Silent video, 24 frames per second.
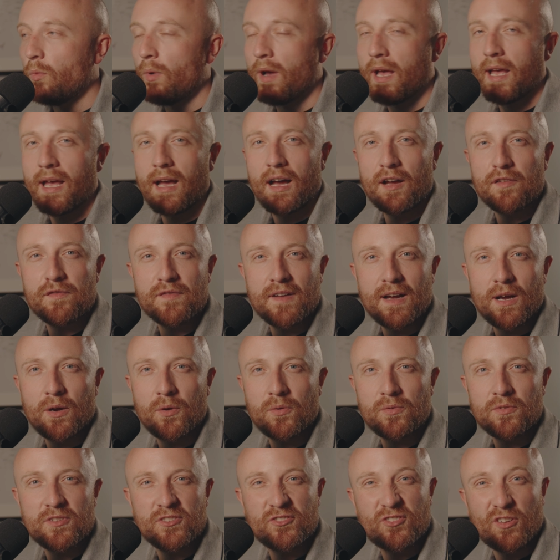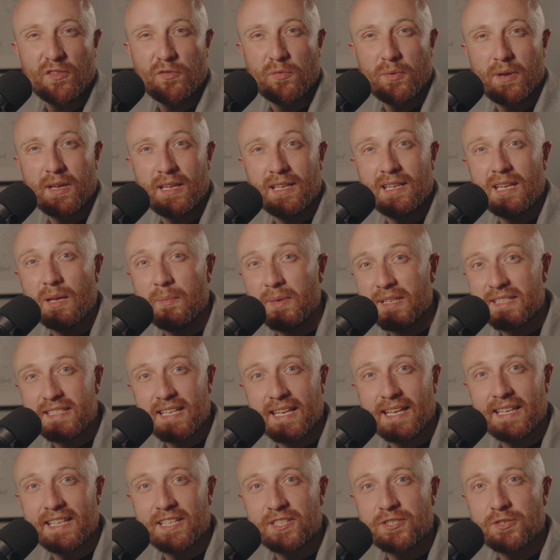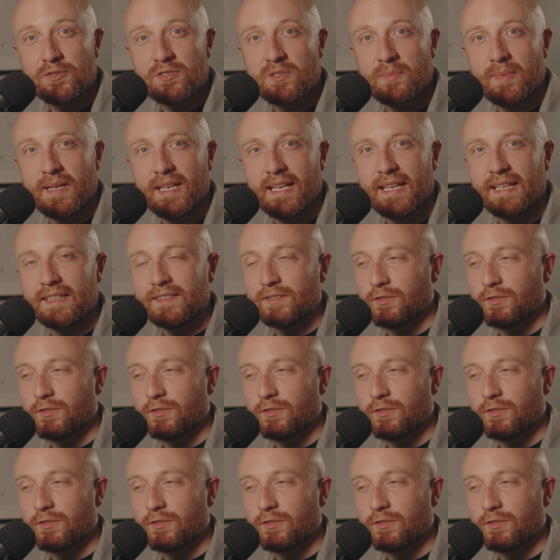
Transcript: where I found the software limiting in its usability,